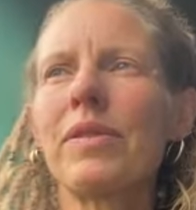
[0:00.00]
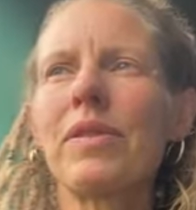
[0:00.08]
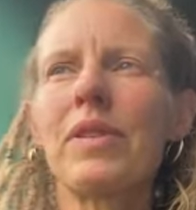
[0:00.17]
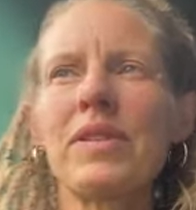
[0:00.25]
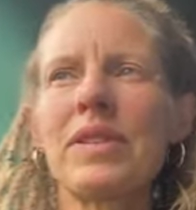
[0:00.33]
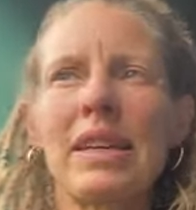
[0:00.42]

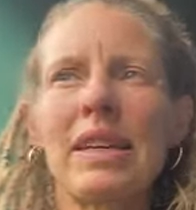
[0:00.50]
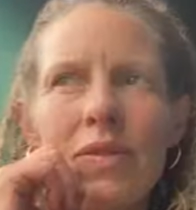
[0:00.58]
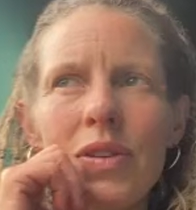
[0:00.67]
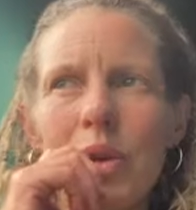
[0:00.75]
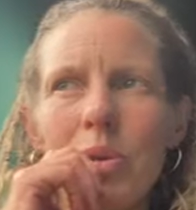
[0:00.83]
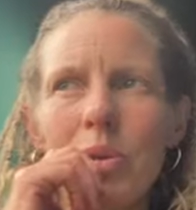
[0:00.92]
there's a
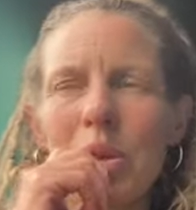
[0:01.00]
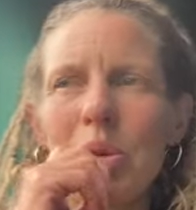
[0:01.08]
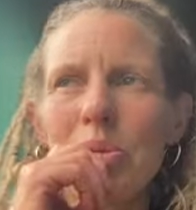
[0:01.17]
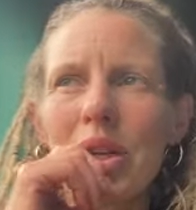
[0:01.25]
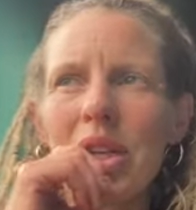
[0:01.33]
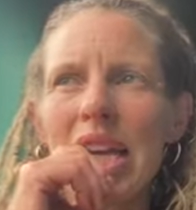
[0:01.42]
few
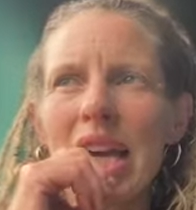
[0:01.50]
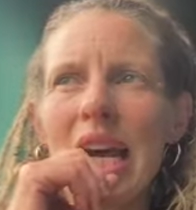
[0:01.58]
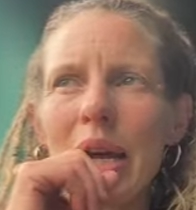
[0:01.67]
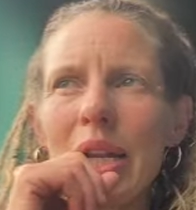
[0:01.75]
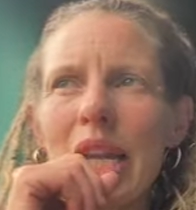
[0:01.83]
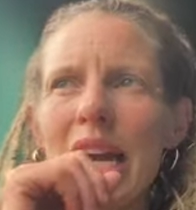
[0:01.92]
people that
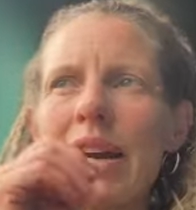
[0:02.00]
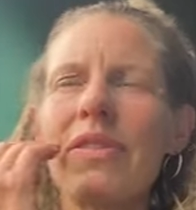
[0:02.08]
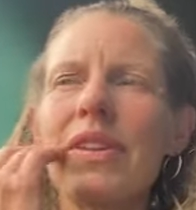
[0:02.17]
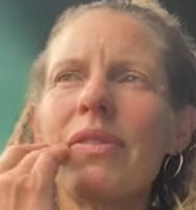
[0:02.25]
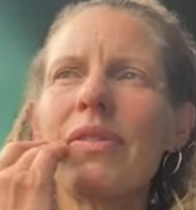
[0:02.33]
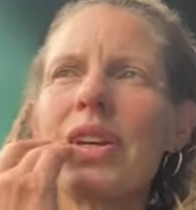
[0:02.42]
help now,
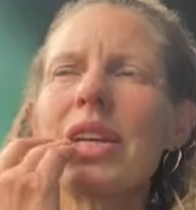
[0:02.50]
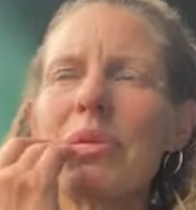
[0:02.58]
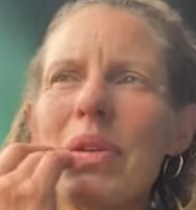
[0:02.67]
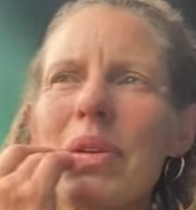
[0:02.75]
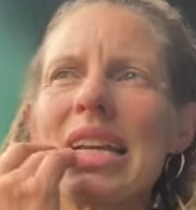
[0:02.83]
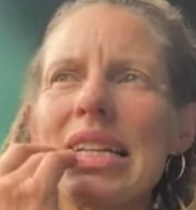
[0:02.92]
if we can
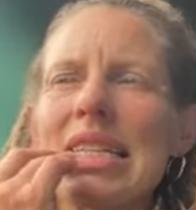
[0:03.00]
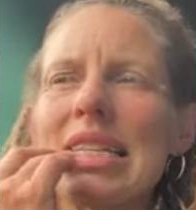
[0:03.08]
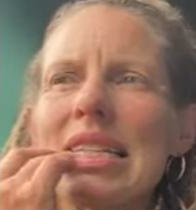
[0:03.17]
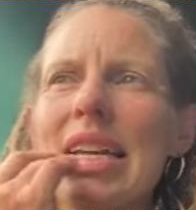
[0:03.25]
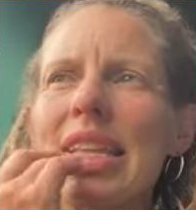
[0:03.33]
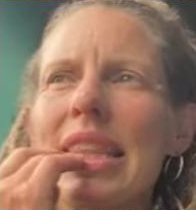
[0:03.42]
make
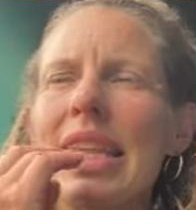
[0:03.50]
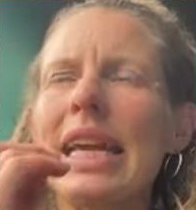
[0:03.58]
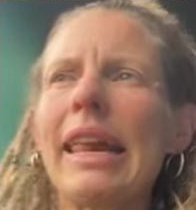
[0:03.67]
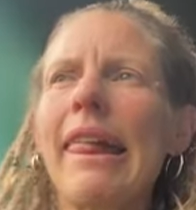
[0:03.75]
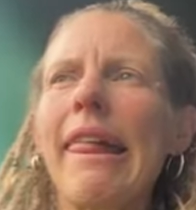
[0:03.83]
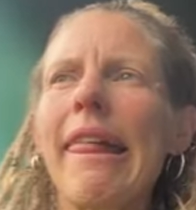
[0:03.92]

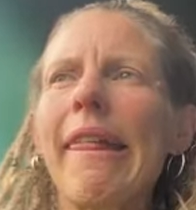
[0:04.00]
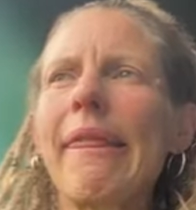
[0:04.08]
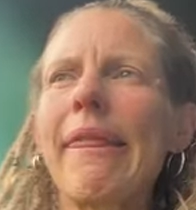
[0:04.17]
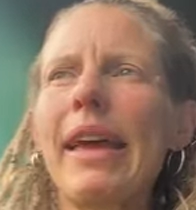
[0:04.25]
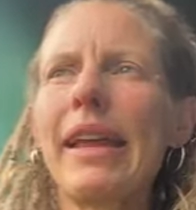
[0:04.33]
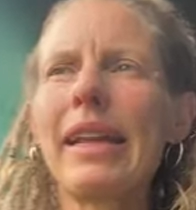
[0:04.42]
something
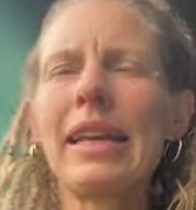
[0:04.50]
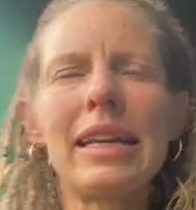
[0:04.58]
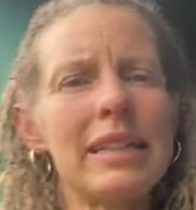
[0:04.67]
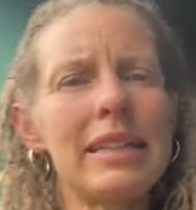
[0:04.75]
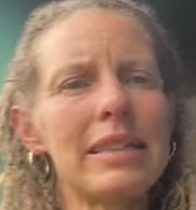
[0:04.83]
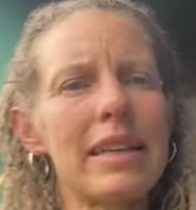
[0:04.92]
that
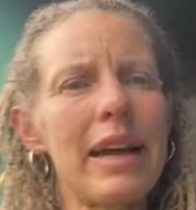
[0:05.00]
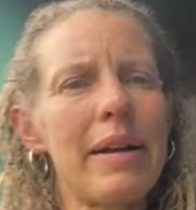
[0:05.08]
is